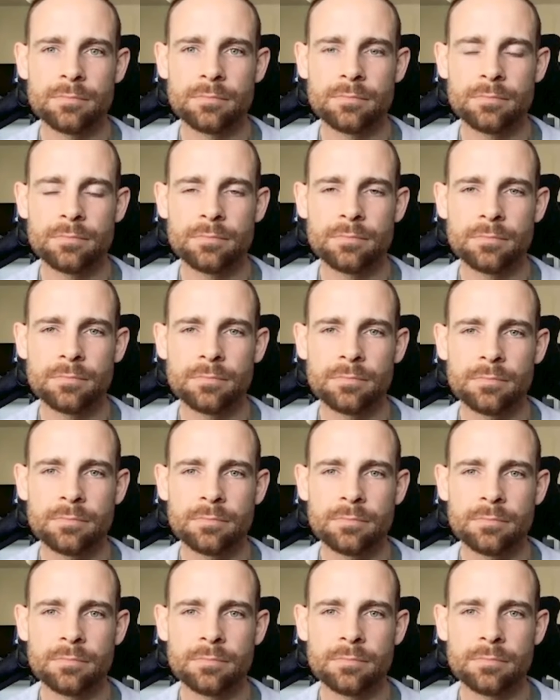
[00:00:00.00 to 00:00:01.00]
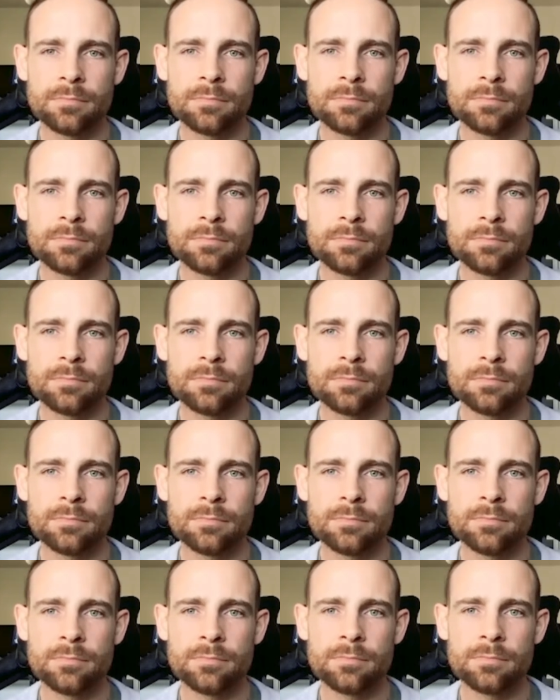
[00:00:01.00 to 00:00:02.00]

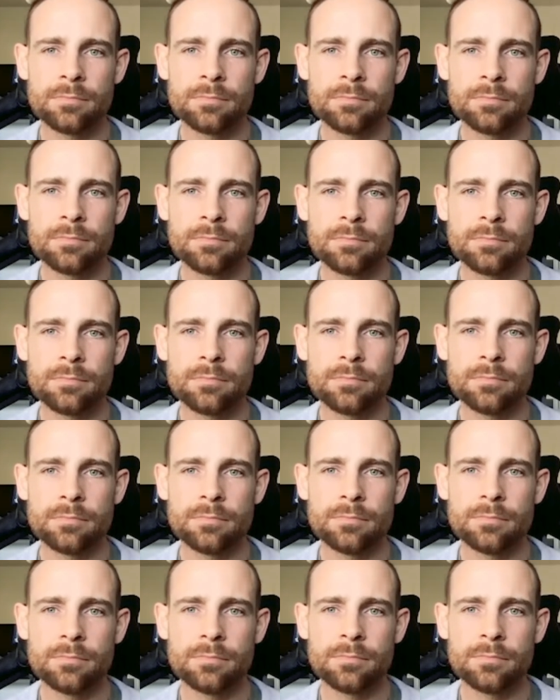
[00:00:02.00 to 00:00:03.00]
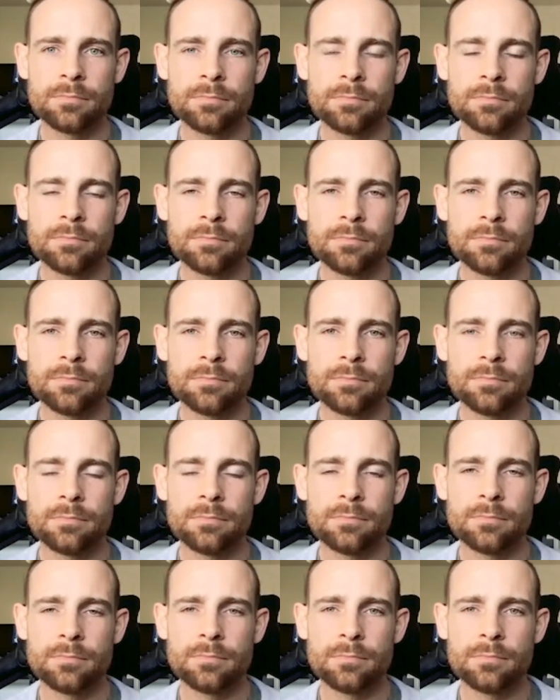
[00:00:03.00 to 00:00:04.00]

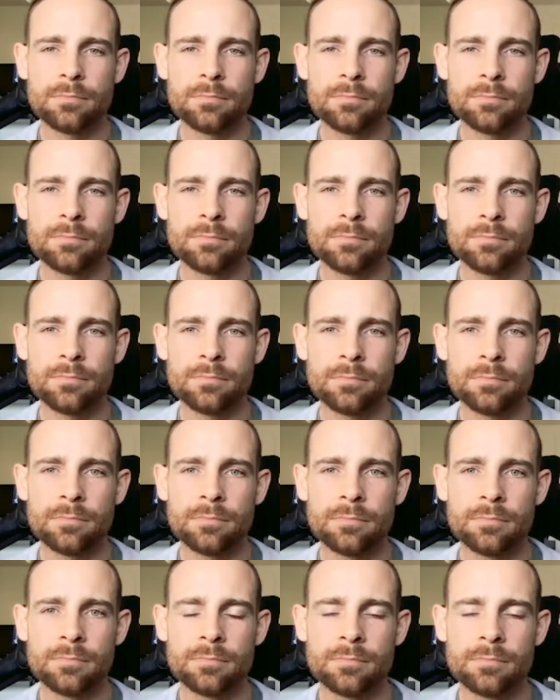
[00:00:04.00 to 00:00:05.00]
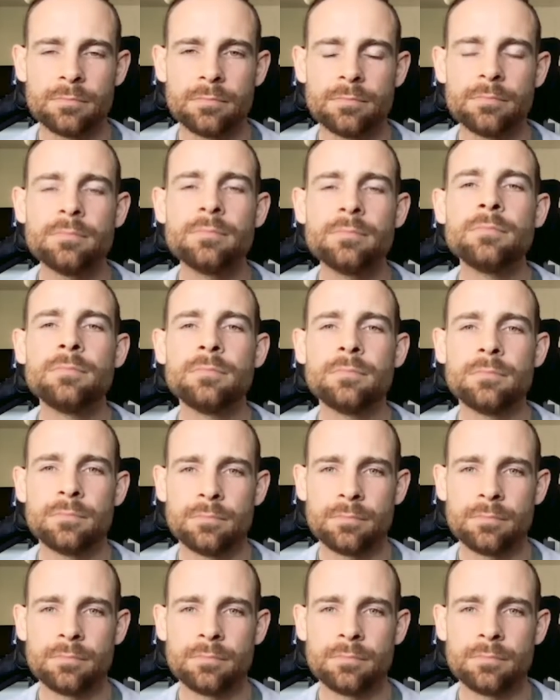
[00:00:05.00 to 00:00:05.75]
The person shown says nothing.